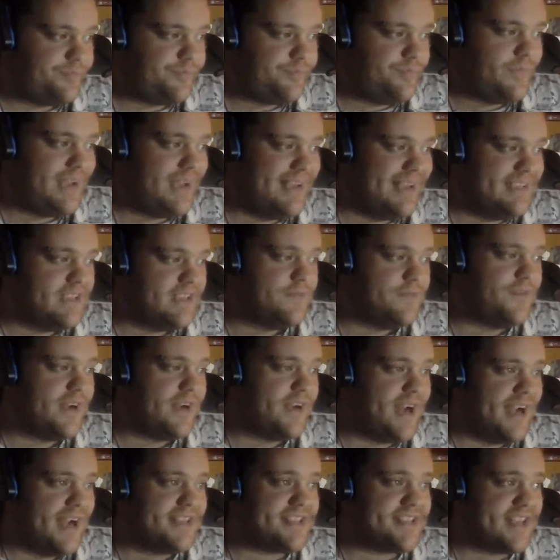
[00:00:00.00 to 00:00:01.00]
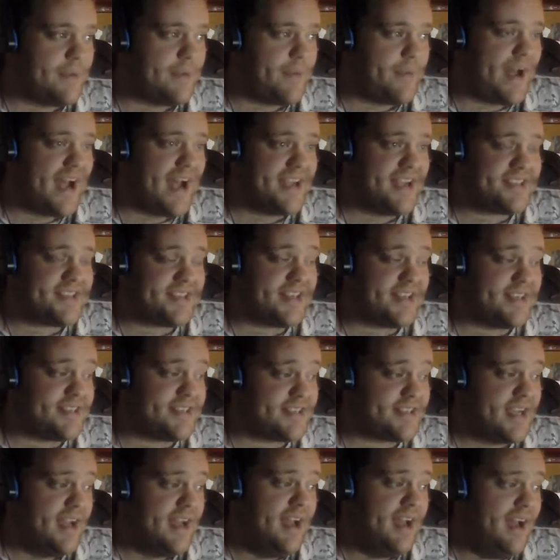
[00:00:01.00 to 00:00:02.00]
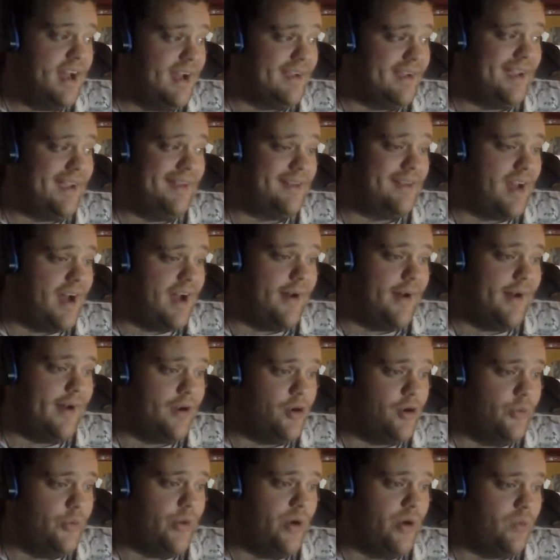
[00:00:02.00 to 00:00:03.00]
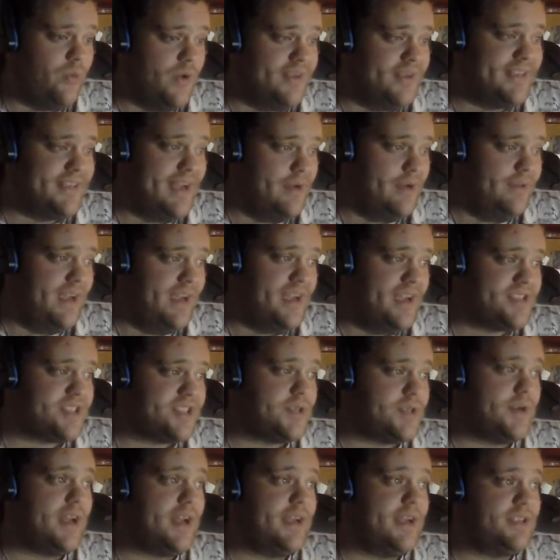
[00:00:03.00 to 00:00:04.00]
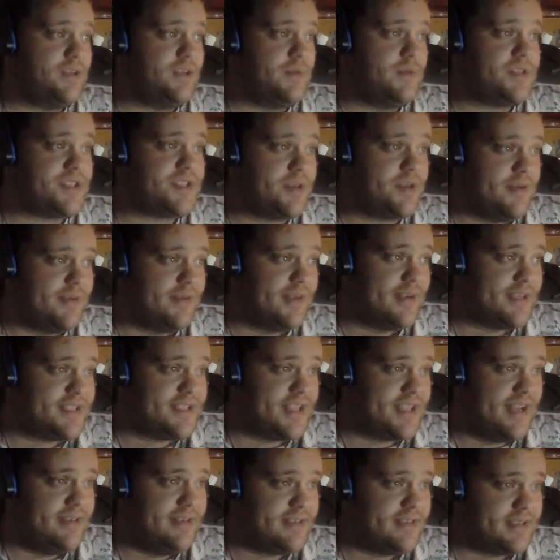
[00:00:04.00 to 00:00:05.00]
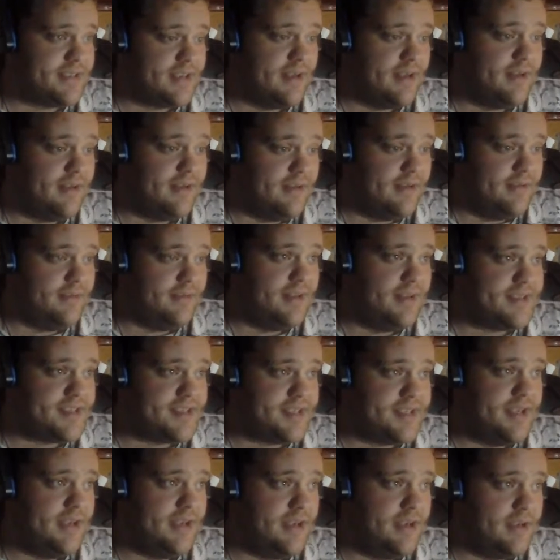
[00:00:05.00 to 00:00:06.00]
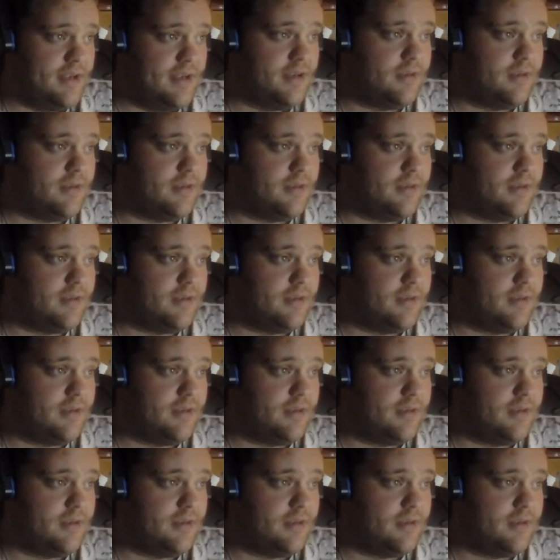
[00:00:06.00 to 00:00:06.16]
In different kinds of capacities. Again, I'll run down yesterday to a certain extent. Let's see.